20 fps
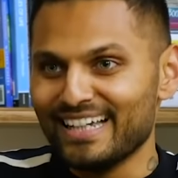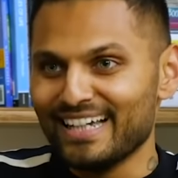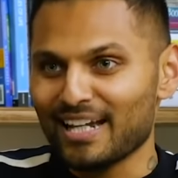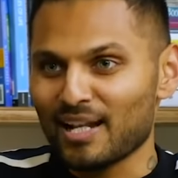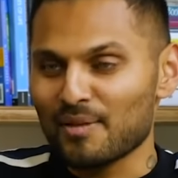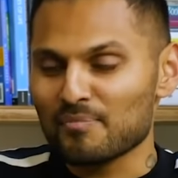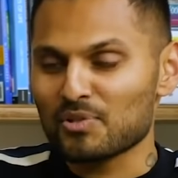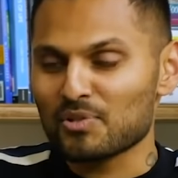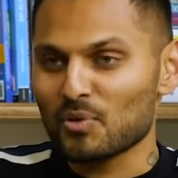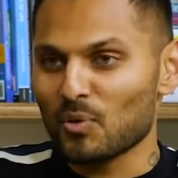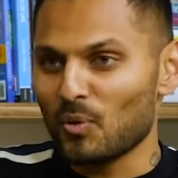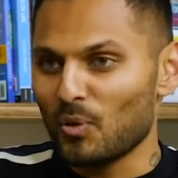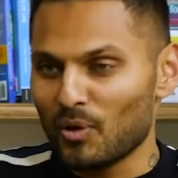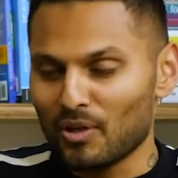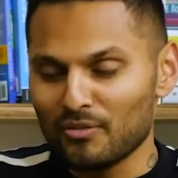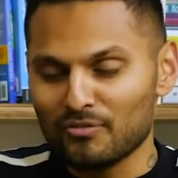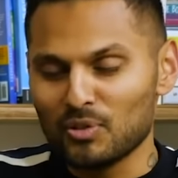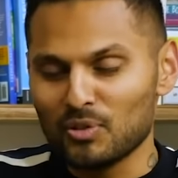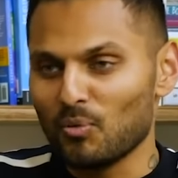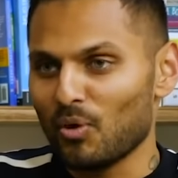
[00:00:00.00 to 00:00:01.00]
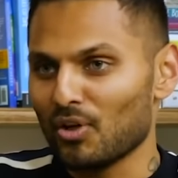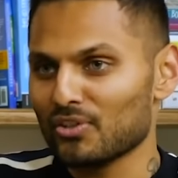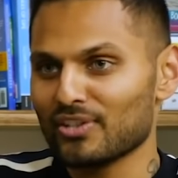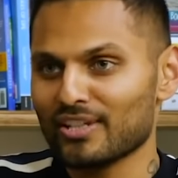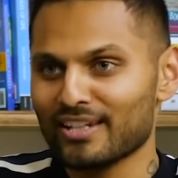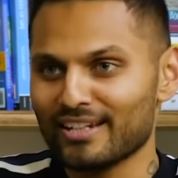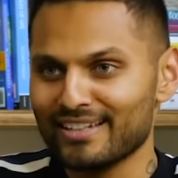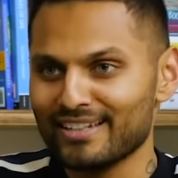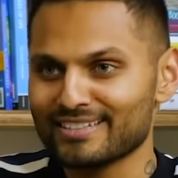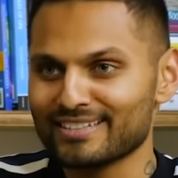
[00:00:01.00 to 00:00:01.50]
And I'm sure all of you
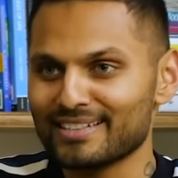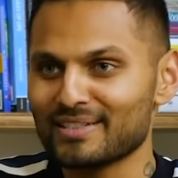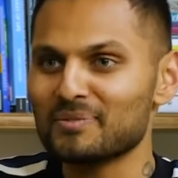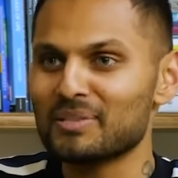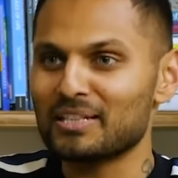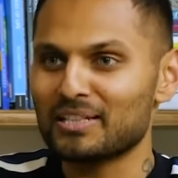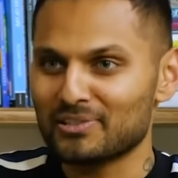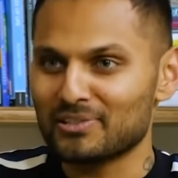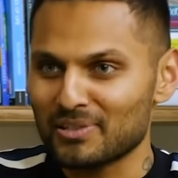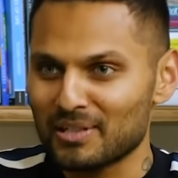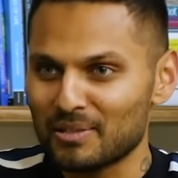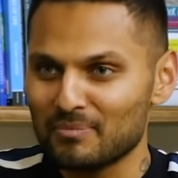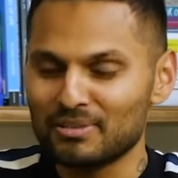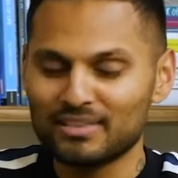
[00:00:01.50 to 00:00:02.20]
watching and listening will agree.